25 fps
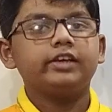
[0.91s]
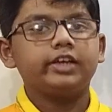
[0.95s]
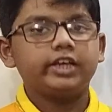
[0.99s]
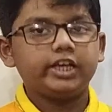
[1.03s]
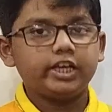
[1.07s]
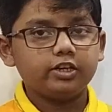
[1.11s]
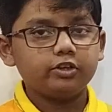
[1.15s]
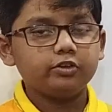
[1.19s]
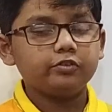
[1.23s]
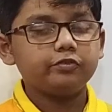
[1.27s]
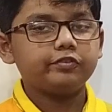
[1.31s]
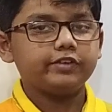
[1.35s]

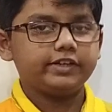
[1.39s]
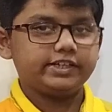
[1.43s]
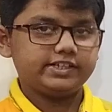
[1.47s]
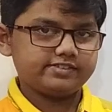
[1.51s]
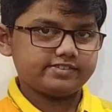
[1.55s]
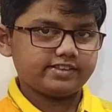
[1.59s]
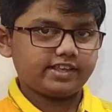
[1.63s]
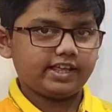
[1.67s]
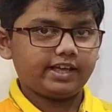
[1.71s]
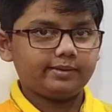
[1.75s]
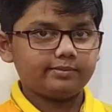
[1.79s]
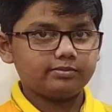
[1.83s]
Hello
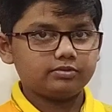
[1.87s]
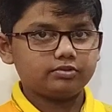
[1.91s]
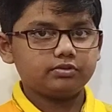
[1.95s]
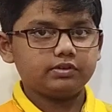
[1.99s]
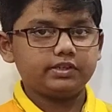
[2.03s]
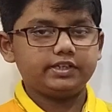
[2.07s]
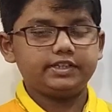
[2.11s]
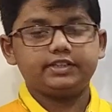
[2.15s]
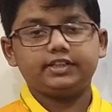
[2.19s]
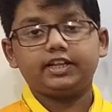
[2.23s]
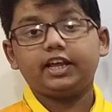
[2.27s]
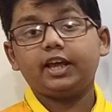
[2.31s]
friends, I am
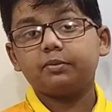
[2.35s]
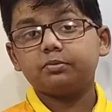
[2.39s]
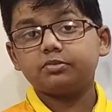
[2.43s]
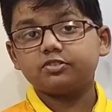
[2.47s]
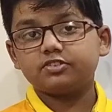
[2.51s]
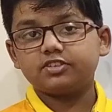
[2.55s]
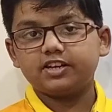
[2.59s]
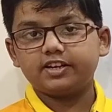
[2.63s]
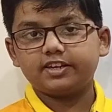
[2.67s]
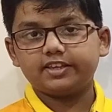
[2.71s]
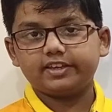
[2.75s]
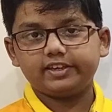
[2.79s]
Swarit. I am
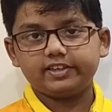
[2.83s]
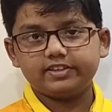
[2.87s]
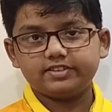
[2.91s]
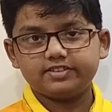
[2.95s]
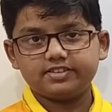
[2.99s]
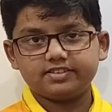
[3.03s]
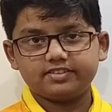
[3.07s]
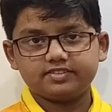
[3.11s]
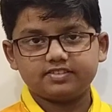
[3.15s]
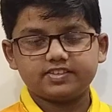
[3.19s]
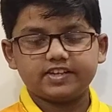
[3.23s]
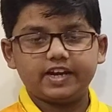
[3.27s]
studying in
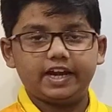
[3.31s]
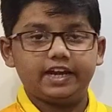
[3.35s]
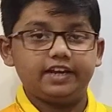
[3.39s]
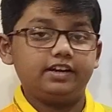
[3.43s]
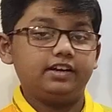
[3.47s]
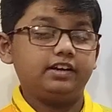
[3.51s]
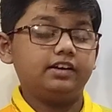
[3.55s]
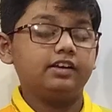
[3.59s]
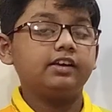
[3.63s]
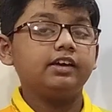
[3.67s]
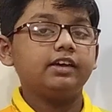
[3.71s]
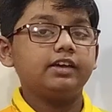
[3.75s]
6th
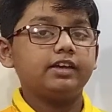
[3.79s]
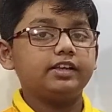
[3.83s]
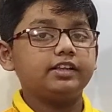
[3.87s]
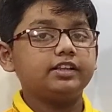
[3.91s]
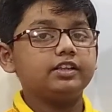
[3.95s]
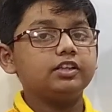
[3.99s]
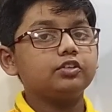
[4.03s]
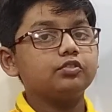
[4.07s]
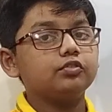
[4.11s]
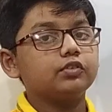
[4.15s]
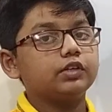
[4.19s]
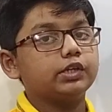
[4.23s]
standard. In
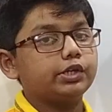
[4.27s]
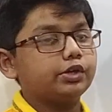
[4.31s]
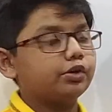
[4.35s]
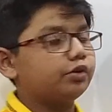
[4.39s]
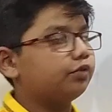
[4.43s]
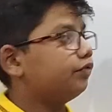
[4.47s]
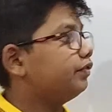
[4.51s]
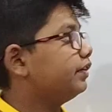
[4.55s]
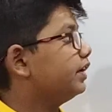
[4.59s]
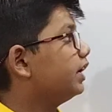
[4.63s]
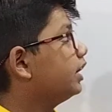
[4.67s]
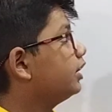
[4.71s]
this
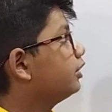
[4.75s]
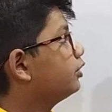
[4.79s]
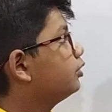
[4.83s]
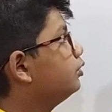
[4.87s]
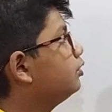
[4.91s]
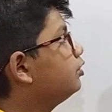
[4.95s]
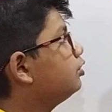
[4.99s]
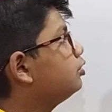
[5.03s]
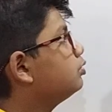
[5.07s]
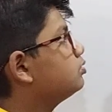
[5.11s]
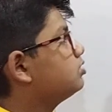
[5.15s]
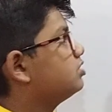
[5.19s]
video, we are
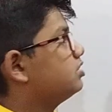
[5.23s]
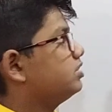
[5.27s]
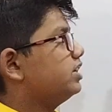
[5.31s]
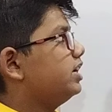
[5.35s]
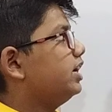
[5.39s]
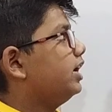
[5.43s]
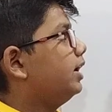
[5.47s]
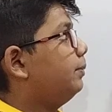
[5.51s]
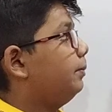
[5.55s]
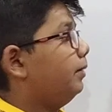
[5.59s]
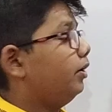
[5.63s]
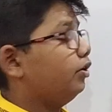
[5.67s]
going to
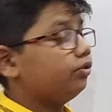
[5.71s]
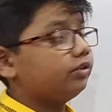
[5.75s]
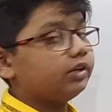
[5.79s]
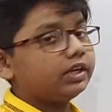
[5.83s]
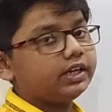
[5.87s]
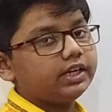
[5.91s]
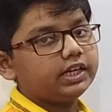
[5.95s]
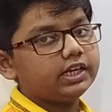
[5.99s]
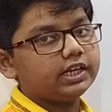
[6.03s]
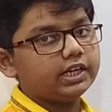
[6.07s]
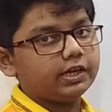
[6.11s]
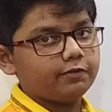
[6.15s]
see
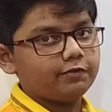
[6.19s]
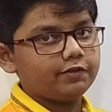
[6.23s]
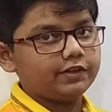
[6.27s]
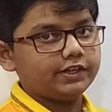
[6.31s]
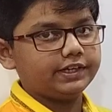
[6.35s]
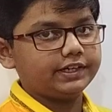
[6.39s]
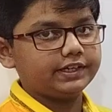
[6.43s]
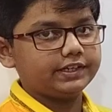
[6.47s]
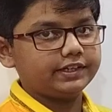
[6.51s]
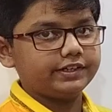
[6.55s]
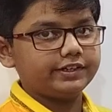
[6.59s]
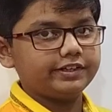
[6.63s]
about
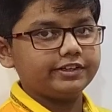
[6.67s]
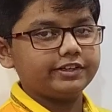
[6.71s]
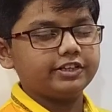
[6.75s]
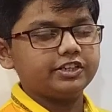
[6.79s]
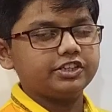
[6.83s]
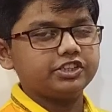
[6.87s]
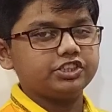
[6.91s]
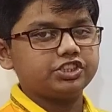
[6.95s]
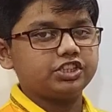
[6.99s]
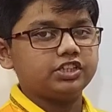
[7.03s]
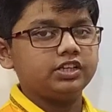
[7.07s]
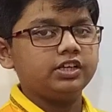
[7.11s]
indefinite
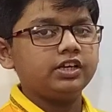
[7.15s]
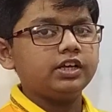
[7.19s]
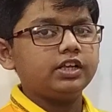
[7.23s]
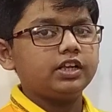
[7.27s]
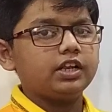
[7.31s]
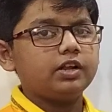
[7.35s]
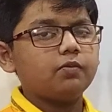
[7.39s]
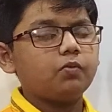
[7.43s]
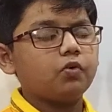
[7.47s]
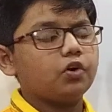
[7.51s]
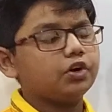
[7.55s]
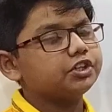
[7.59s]
integration.
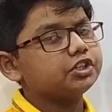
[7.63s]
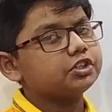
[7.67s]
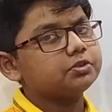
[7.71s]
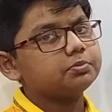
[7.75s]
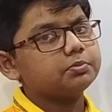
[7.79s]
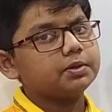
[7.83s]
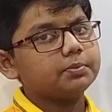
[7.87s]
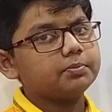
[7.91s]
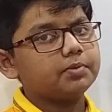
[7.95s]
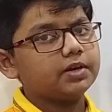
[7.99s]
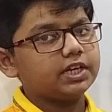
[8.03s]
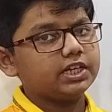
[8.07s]
Now, what is
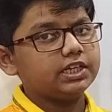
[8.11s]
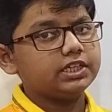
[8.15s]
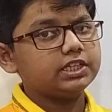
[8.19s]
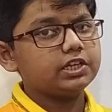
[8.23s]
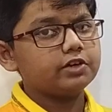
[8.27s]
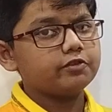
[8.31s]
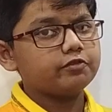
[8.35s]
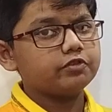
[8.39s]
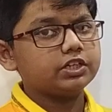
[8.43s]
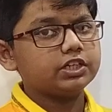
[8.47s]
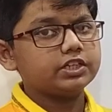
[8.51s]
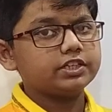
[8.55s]
meant by
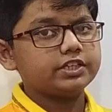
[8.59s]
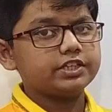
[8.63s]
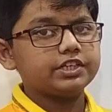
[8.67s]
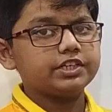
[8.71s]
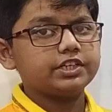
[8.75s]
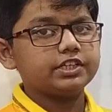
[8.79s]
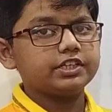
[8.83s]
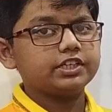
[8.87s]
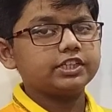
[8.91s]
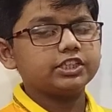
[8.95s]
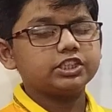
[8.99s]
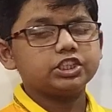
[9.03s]
indefinite
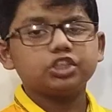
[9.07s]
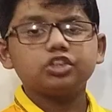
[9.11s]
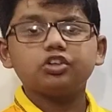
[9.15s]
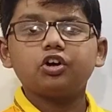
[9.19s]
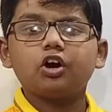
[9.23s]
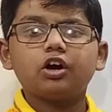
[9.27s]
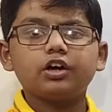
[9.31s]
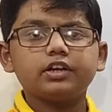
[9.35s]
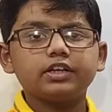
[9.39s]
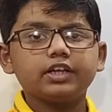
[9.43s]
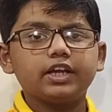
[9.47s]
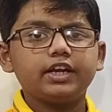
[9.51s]
integration
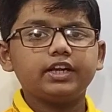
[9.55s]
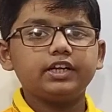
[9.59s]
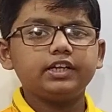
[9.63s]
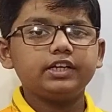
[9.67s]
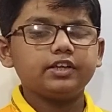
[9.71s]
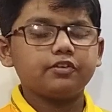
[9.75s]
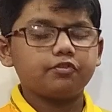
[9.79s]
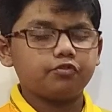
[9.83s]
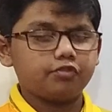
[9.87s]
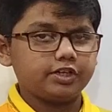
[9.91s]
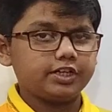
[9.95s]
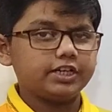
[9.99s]
or
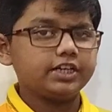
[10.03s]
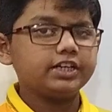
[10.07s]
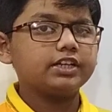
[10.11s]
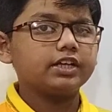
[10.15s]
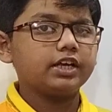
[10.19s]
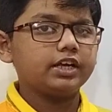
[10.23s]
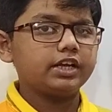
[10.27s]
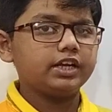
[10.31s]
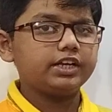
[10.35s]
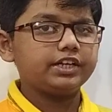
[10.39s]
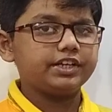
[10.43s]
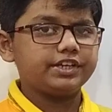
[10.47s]

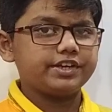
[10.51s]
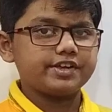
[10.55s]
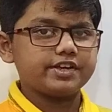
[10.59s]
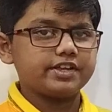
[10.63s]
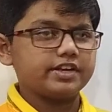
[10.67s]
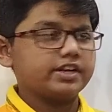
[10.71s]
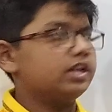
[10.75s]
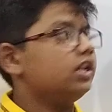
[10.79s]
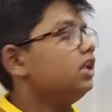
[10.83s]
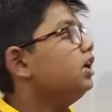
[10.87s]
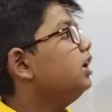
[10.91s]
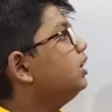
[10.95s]
indefinite
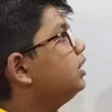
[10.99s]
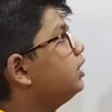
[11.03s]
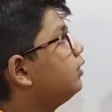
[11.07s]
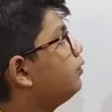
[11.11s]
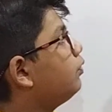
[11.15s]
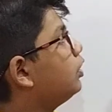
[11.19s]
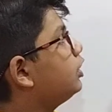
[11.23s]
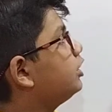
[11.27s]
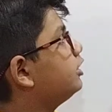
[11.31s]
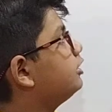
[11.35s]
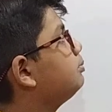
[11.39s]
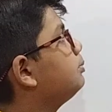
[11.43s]
integral? Now,
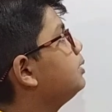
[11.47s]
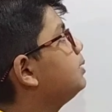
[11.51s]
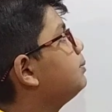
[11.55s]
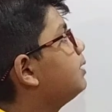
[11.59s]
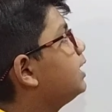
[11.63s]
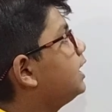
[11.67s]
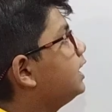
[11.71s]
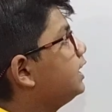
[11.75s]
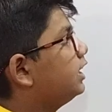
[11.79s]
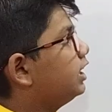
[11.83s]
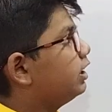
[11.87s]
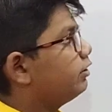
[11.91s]
what is meant
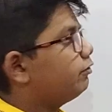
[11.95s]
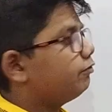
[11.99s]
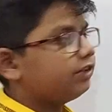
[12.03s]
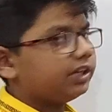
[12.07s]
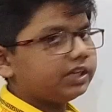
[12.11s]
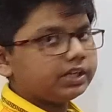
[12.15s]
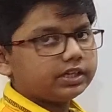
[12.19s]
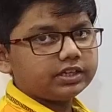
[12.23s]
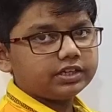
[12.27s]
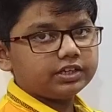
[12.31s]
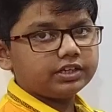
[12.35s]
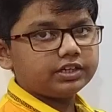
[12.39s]
by
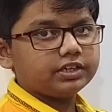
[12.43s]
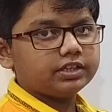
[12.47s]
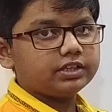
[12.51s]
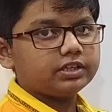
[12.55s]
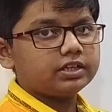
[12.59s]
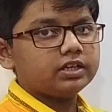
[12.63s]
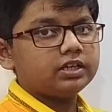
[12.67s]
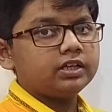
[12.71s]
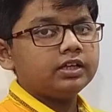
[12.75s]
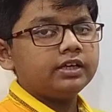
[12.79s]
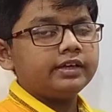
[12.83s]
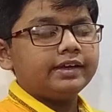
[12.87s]
indefinite
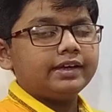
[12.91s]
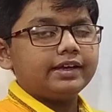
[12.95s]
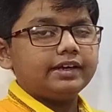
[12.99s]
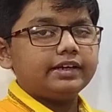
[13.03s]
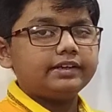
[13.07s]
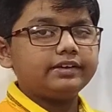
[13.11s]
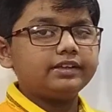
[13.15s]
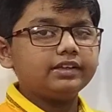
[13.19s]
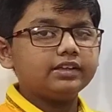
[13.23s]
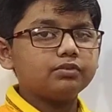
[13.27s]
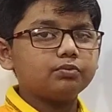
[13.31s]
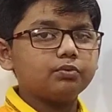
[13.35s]
integral?
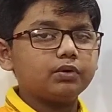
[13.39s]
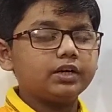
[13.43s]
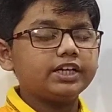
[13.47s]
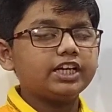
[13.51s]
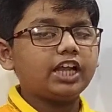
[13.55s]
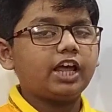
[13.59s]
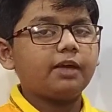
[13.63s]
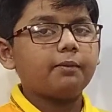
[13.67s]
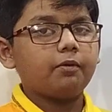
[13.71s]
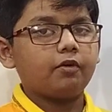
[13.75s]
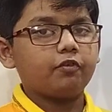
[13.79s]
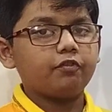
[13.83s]
It is one
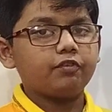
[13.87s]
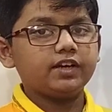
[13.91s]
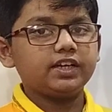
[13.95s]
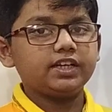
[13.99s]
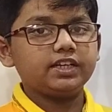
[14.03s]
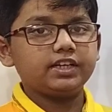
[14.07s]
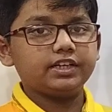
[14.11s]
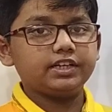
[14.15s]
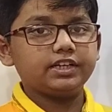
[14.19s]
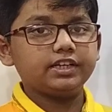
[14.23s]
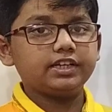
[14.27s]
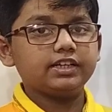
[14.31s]
type of an
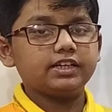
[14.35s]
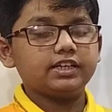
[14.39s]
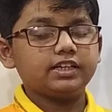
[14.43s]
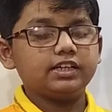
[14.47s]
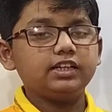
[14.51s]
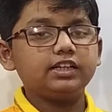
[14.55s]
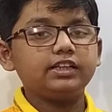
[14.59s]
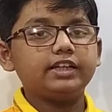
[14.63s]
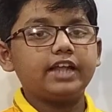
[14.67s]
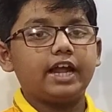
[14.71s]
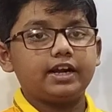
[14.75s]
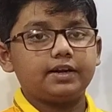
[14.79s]

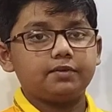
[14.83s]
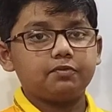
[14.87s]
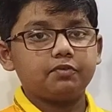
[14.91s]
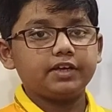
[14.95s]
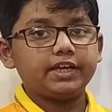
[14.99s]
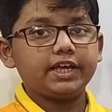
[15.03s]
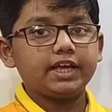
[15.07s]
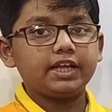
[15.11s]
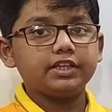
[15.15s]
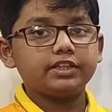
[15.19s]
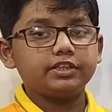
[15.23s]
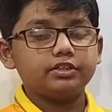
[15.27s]
integral that we
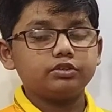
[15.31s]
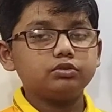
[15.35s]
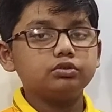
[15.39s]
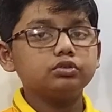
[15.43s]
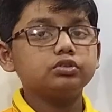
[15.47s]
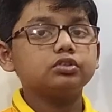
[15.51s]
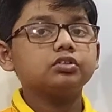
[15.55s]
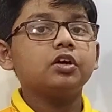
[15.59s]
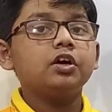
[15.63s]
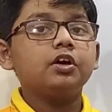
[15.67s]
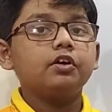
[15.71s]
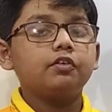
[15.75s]
can
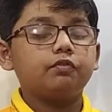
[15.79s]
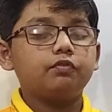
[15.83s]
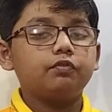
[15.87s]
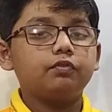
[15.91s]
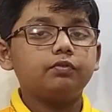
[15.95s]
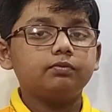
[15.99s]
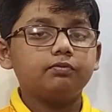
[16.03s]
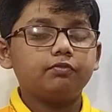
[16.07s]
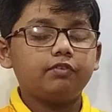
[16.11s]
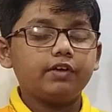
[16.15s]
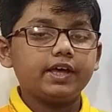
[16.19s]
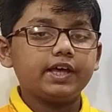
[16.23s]
use
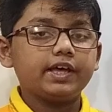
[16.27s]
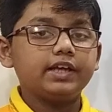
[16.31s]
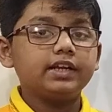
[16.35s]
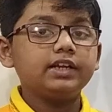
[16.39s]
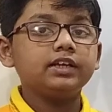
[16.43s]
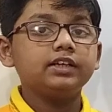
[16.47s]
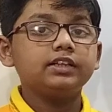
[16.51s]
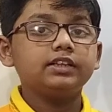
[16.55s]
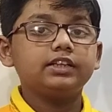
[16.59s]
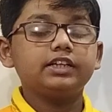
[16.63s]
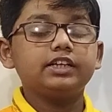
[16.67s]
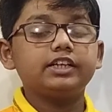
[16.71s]

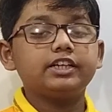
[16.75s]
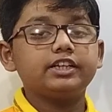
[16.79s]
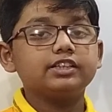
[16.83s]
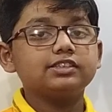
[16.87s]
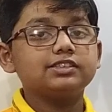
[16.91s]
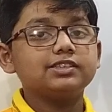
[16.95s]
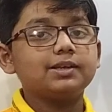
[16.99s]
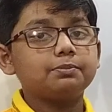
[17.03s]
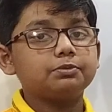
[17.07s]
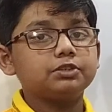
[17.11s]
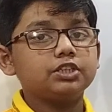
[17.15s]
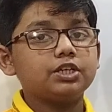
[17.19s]
where the
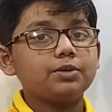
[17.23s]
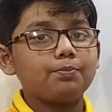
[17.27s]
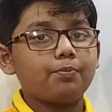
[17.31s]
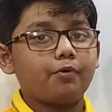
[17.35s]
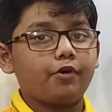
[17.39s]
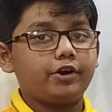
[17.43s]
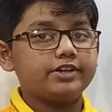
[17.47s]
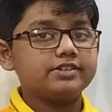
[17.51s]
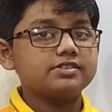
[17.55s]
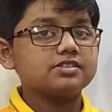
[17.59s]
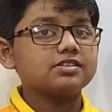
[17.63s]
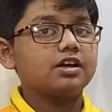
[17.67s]
intersection
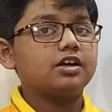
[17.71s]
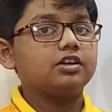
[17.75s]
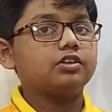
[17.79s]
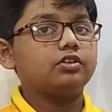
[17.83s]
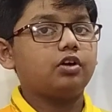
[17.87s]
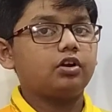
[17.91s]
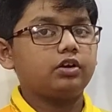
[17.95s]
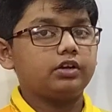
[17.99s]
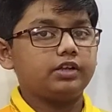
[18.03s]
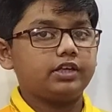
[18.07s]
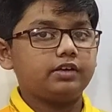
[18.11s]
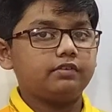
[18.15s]
points are
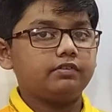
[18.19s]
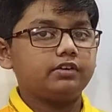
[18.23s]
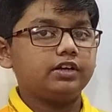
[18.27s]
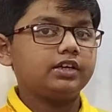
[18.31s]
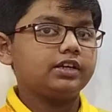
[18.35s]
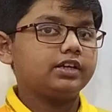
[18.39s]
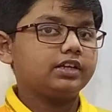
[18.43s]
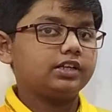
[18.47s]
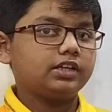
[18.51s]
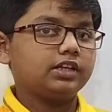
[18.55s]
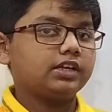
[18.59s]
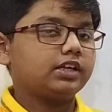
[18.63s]
not
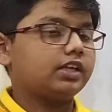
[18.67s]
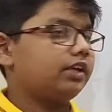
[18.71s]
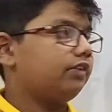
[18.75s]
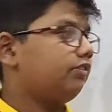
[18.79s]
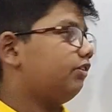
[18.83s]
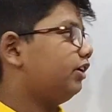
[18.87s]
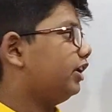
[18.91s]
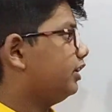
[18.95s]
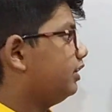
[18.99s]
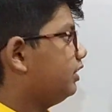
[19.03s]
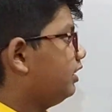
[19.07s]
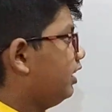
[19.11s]
given in the
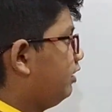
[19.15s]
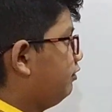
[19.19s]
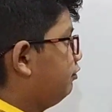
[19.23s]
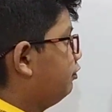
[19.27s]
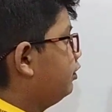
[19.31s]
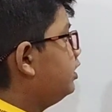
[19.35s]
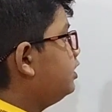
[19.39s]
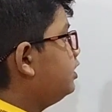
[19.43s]
given graph.